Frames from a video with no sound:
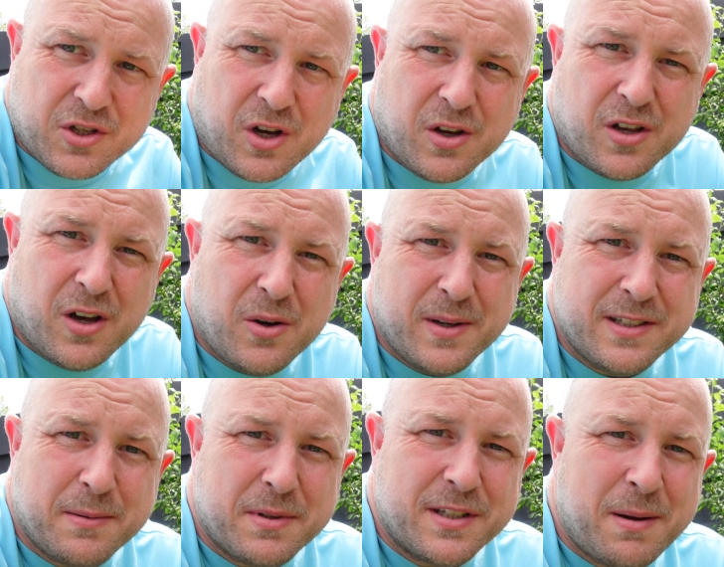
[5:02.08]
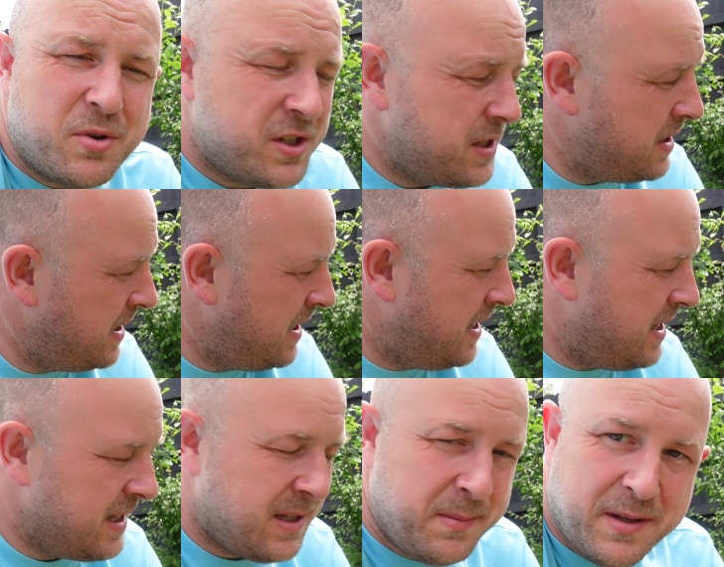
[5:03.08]
charcoal is up to temperature,
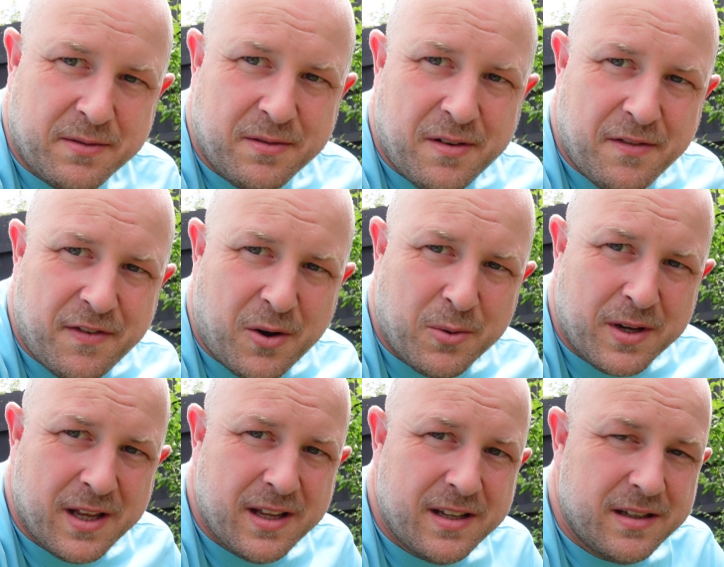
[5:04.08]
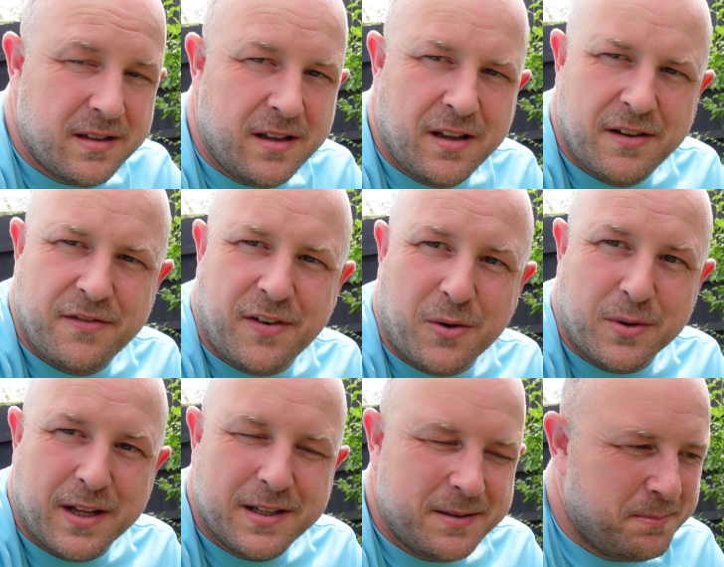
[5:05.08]
Then we can fold it,
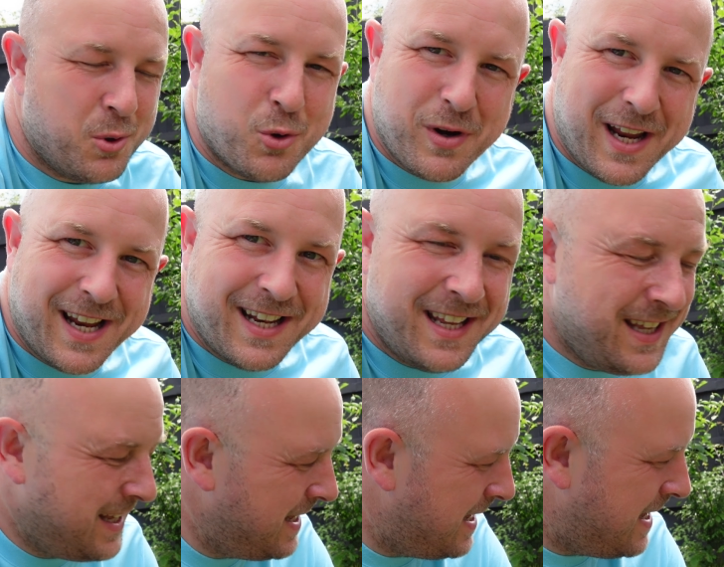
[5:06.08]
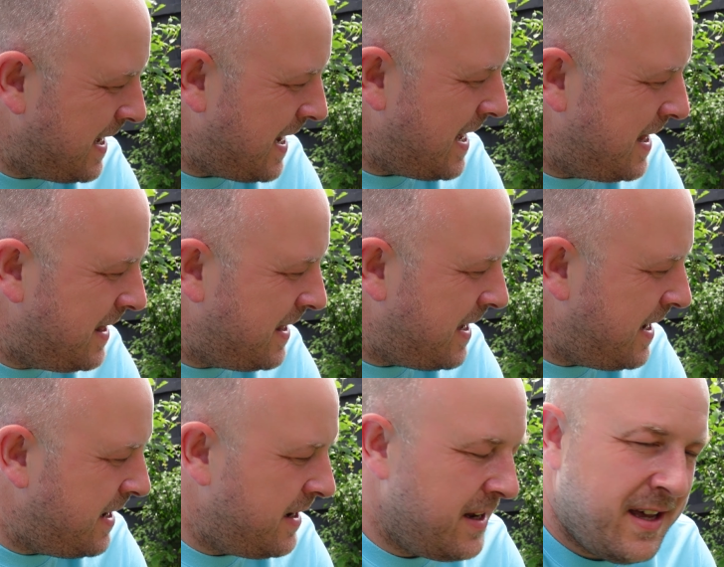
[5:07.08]
pour it in, and
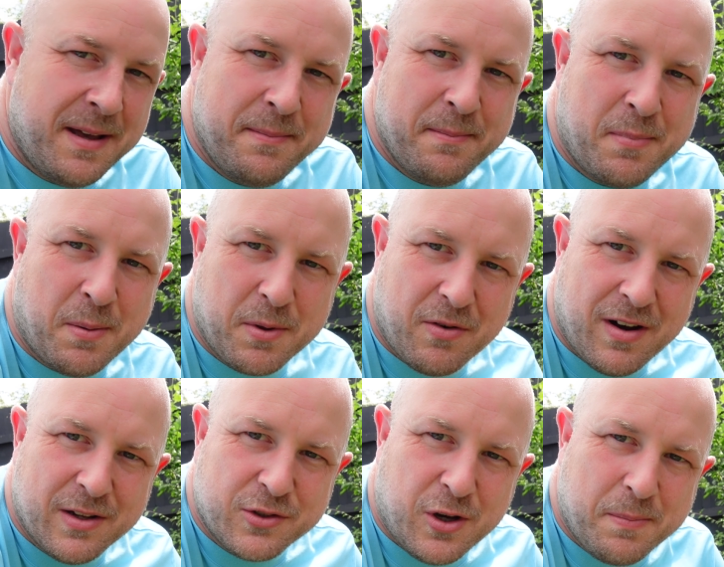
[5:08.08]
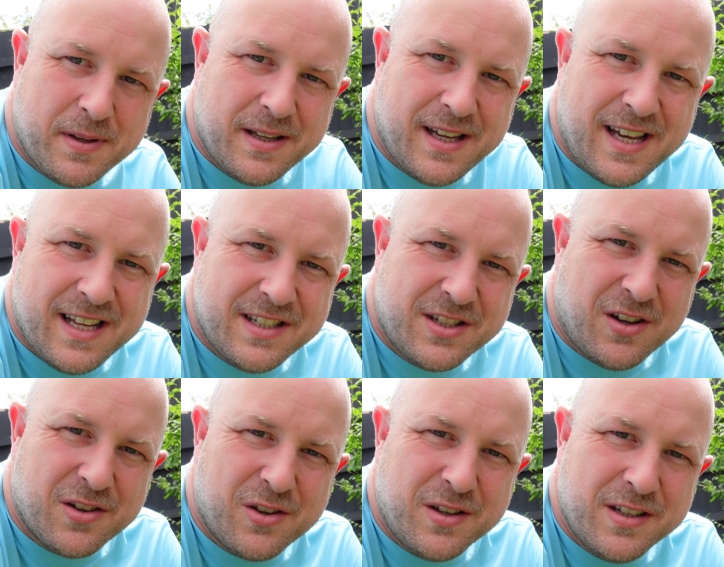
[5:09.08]
then pop the grill on top and
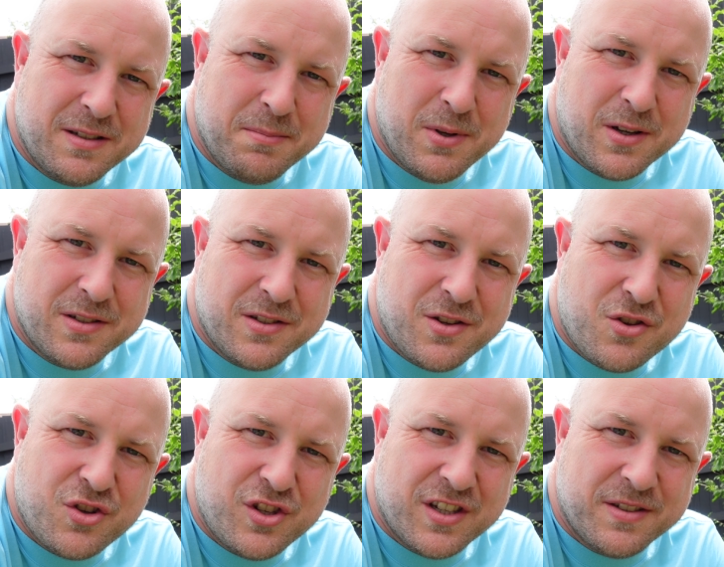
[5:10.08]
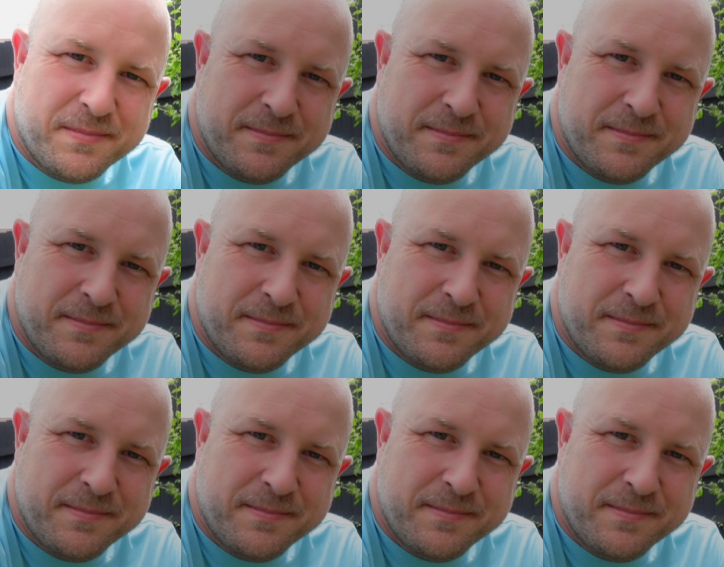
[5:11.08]
start cooking some burgers and sausages.